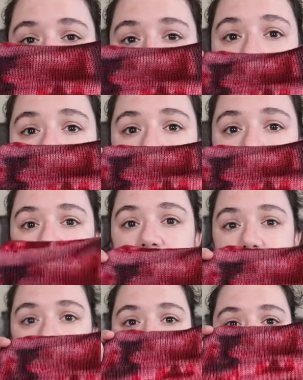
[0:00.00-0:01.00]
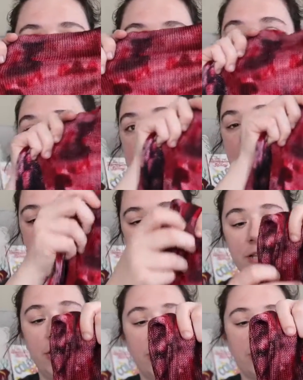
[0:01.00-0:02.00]
It will break up this
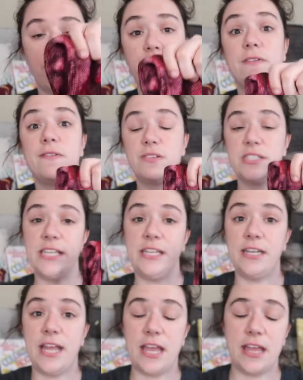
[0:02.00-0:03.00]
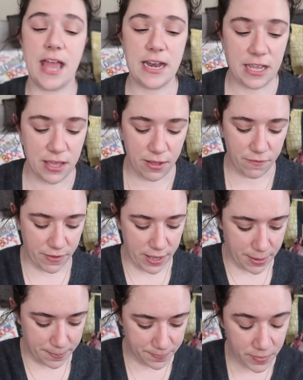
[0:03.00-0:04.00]
design. So if you've ever seen any of
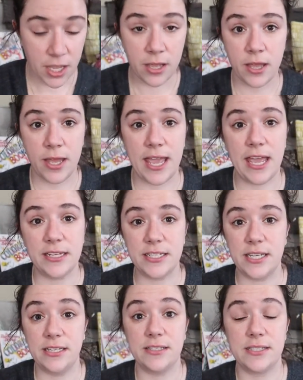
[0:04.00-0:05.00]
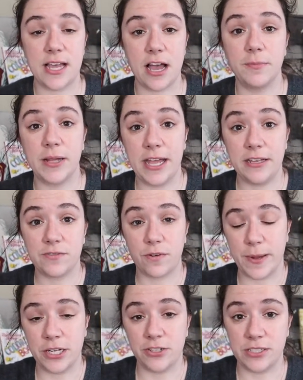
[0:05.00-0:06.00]
um, Andy's sock blanks
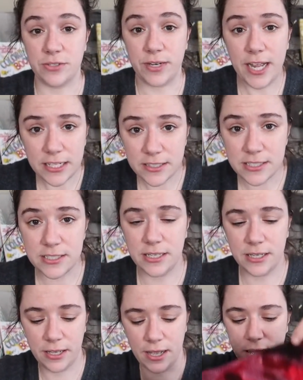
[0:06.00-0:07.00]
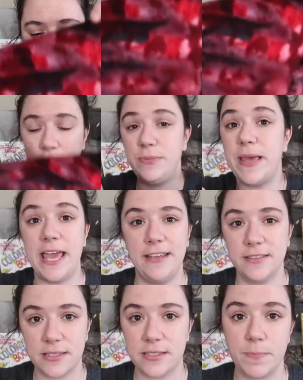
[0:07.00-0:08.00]
from Under Sue Knits, um, she
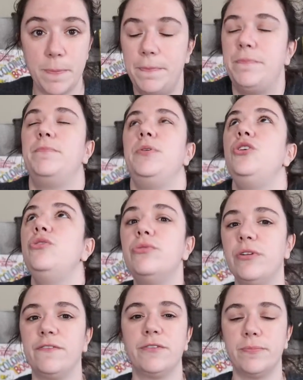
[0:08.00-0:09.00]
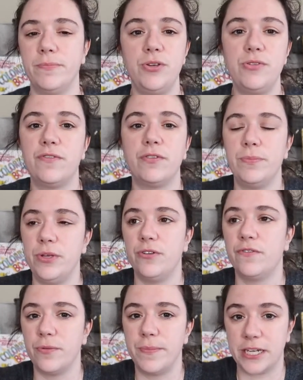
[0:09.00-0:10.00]
paints beautiful, beautiful,
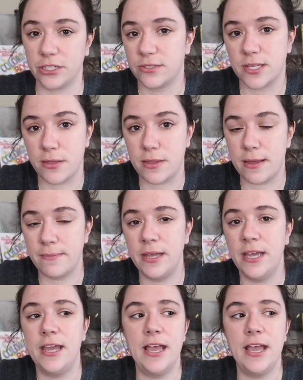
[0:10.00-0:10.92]
beautiful pictures on them.